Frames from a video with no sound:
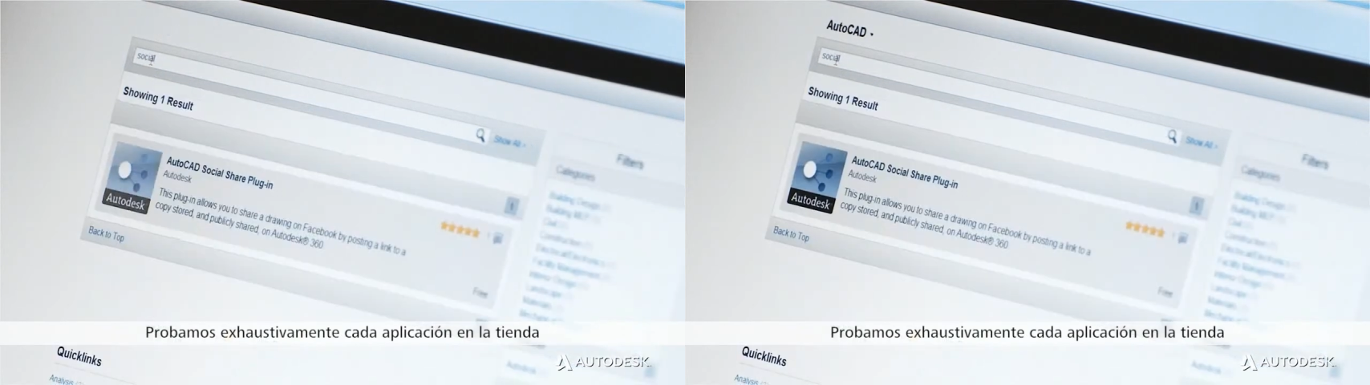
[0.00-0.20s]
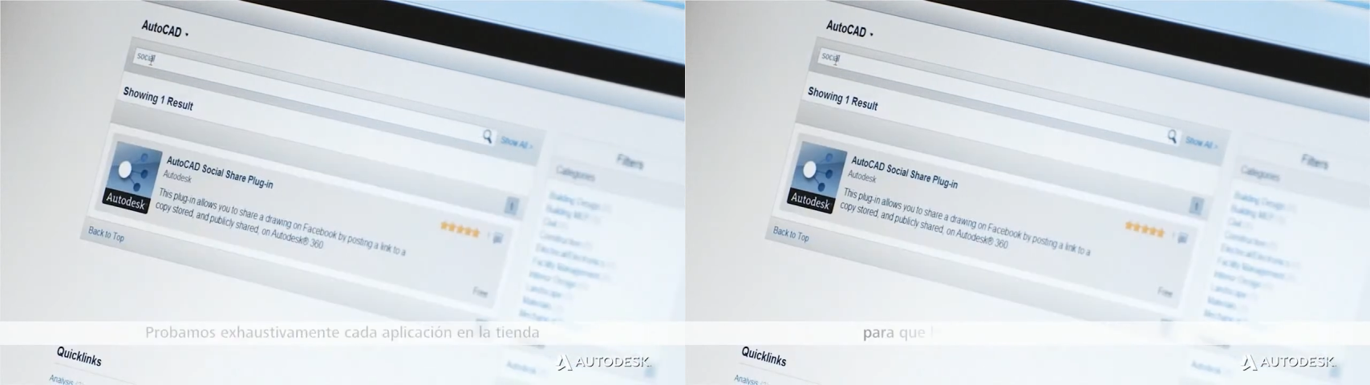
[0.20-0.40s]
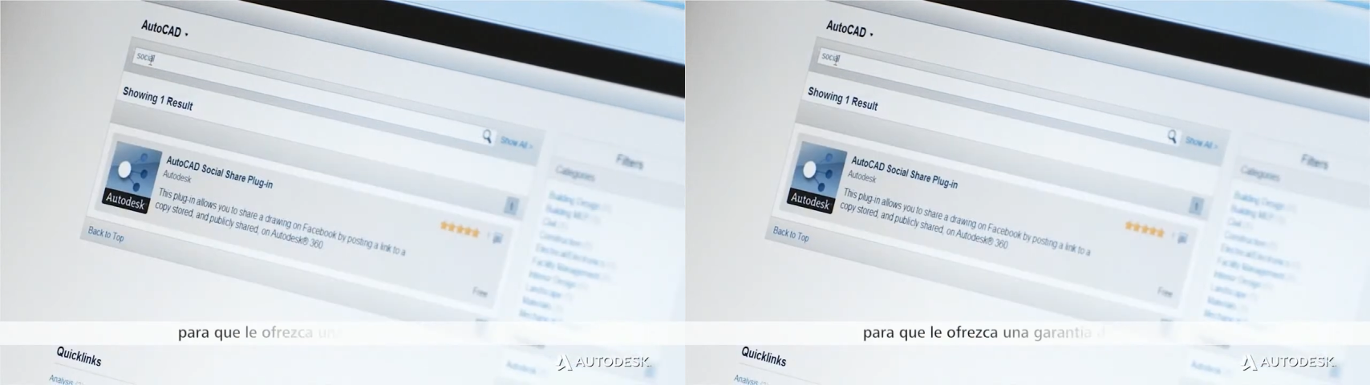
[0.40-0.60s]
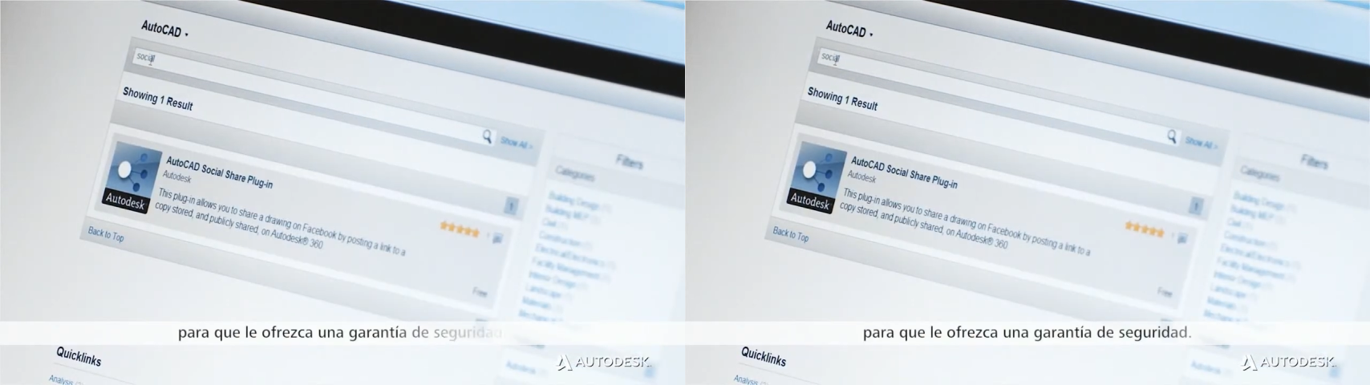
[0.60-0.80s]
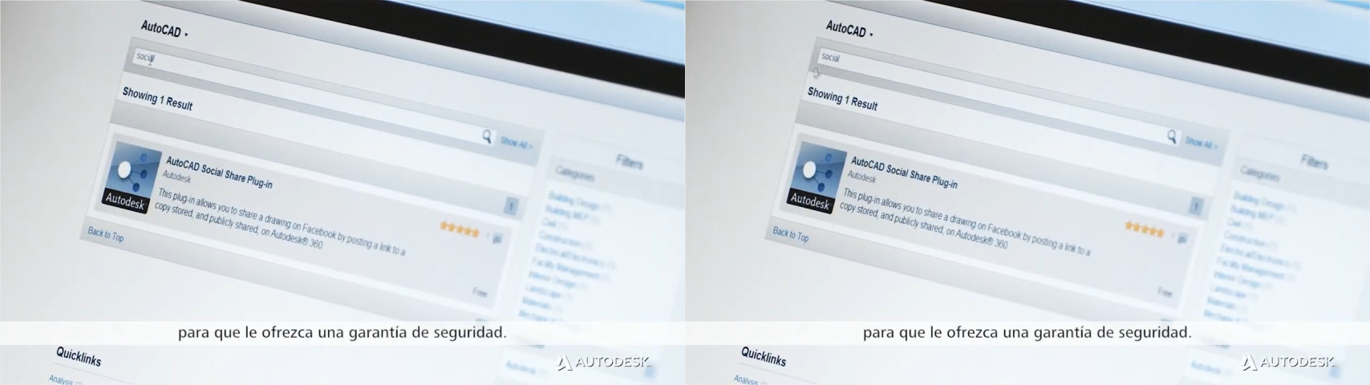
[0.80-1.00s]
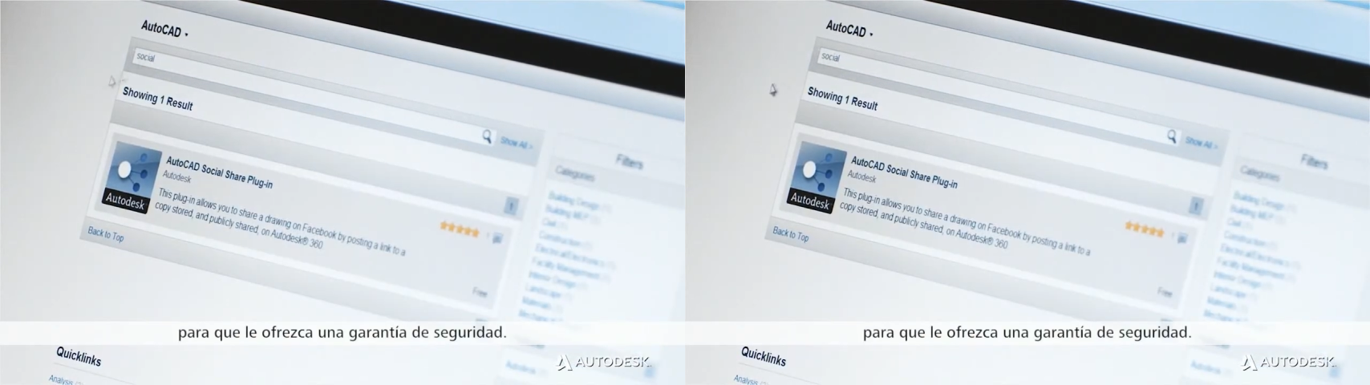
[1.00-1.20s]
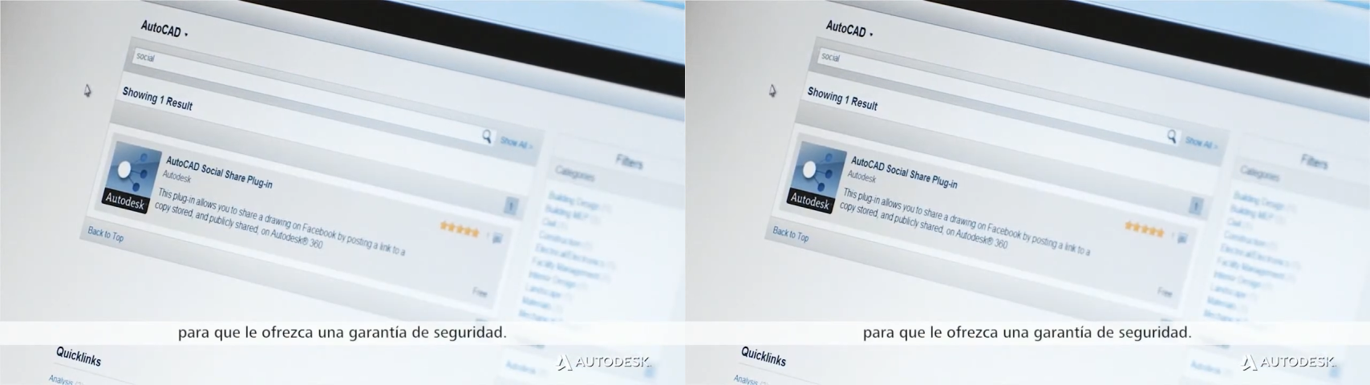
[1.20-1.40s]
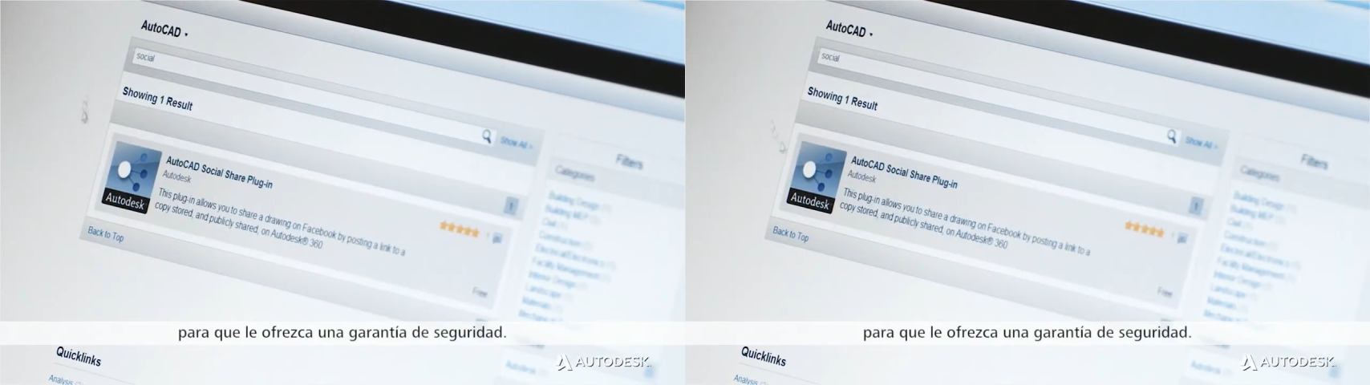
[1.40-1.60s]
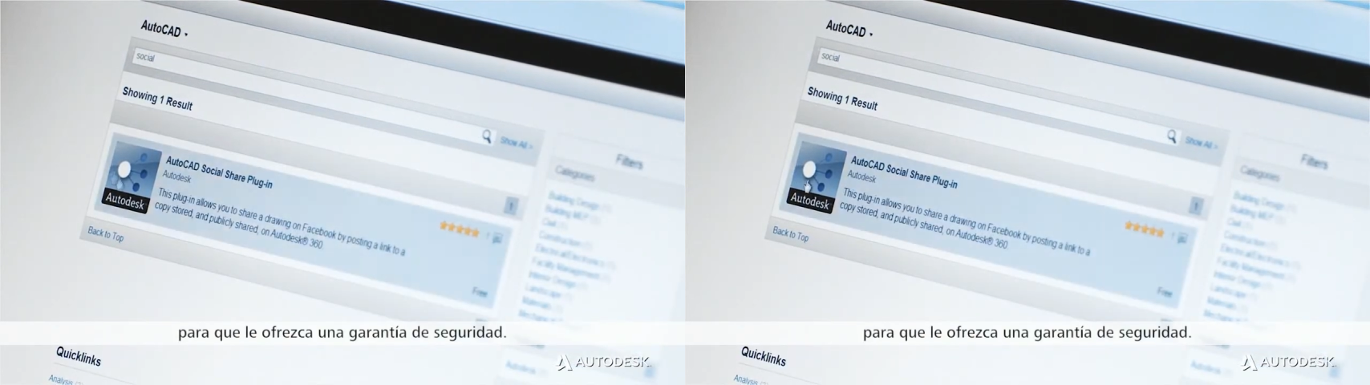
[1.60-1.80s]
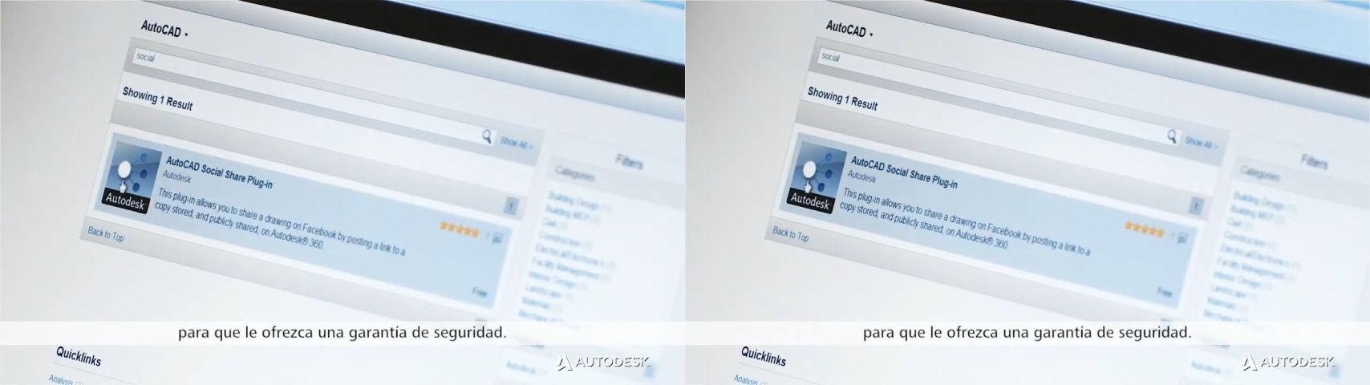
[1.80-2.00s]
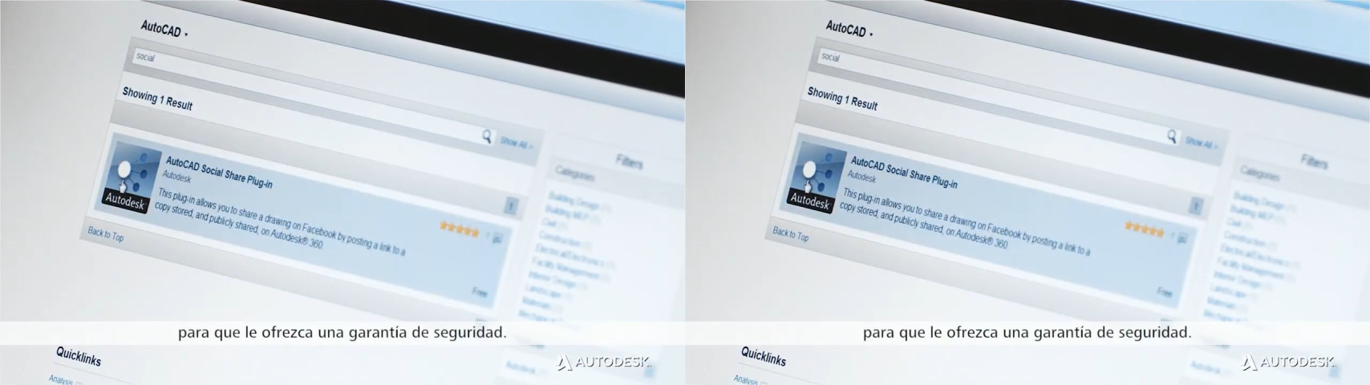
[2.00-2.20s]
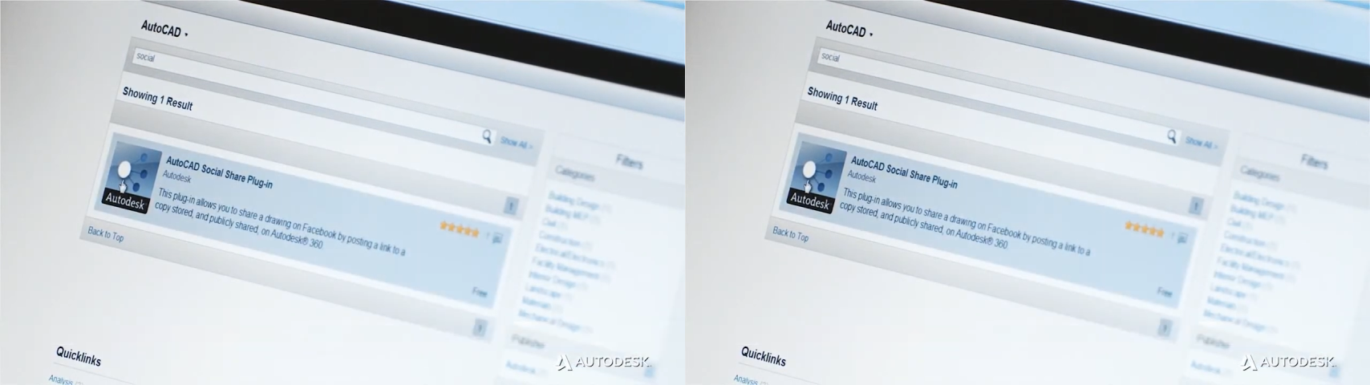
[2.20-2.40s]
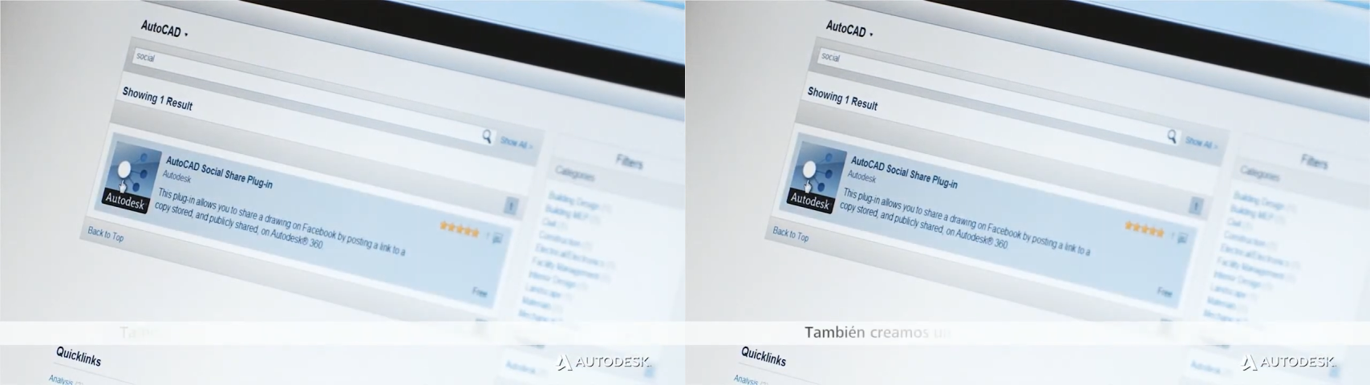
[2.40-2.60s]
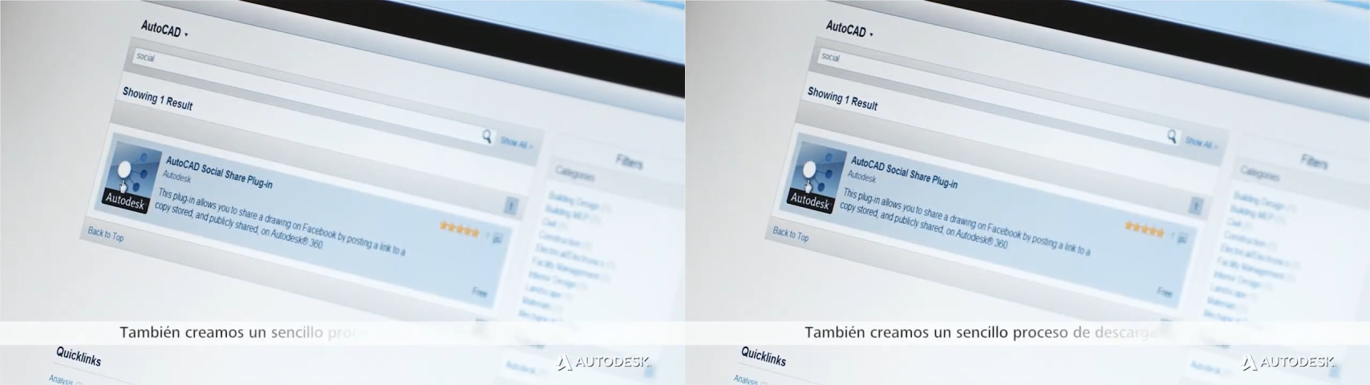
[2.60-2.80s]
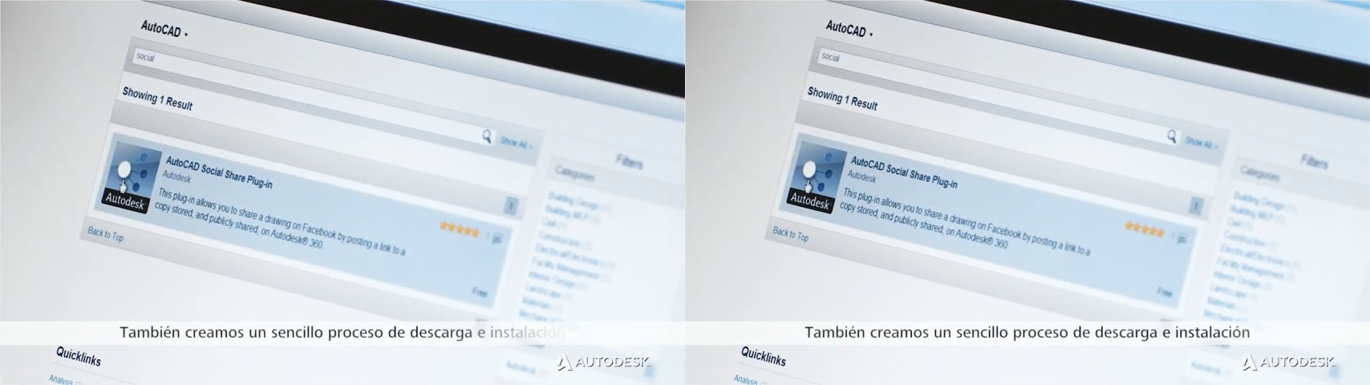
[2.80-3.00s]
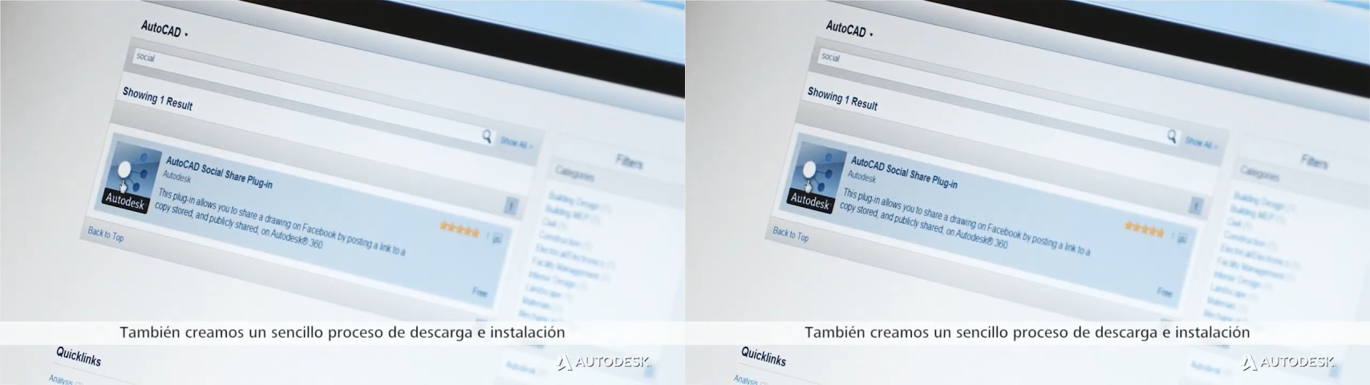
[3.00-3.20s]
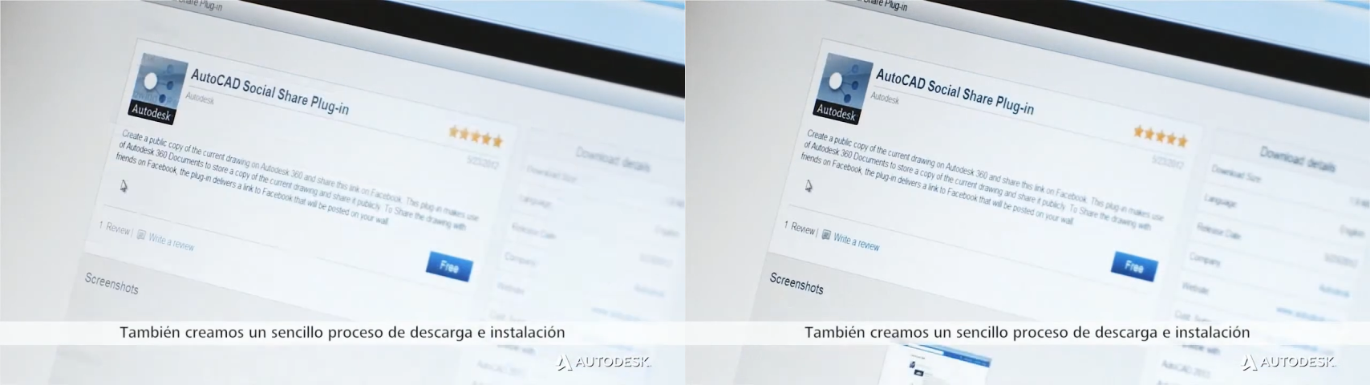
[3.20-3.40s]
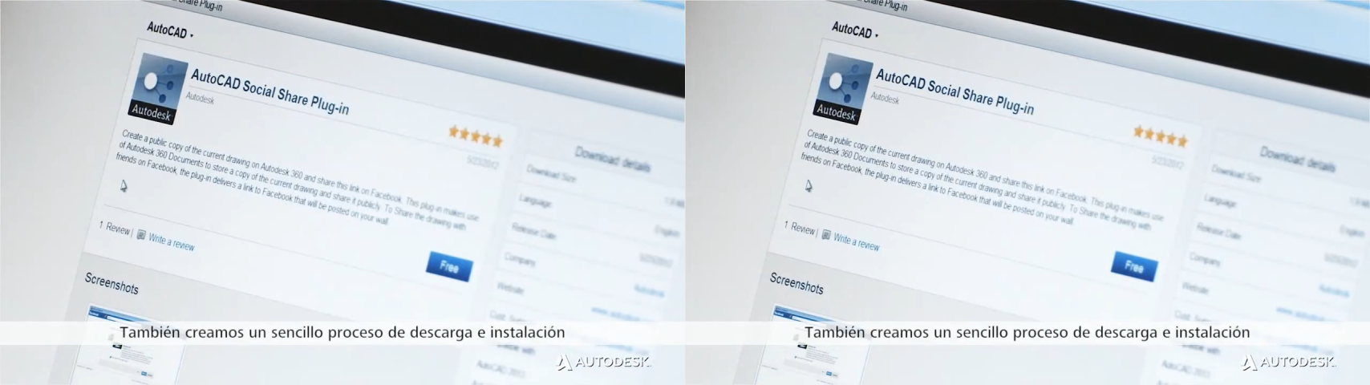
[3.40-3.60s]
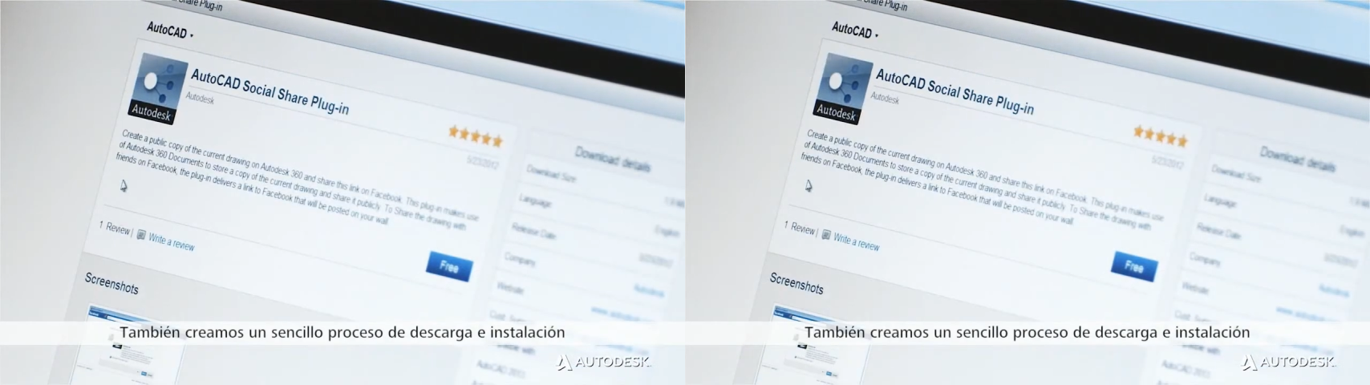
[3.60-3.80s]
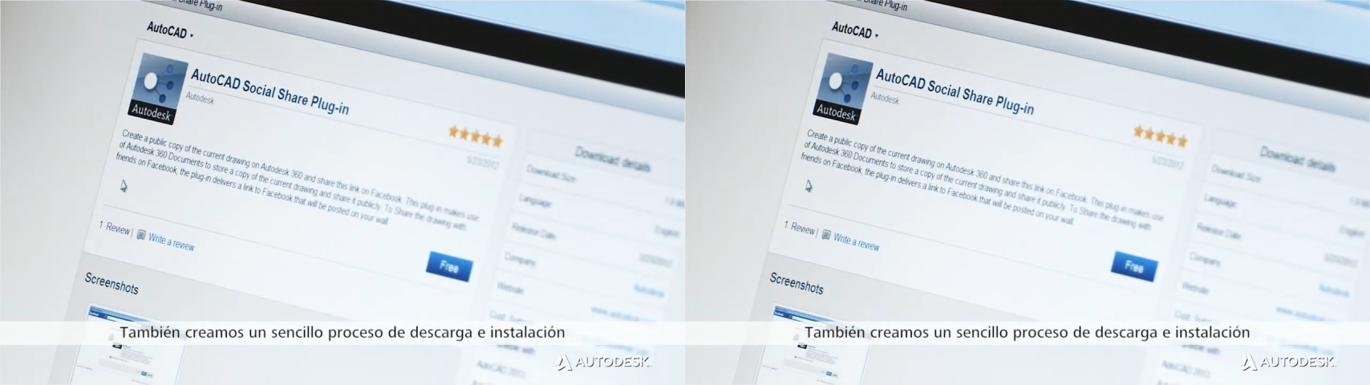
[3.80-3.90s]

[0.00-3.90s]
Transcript: No face is visible, so there are no lips to read.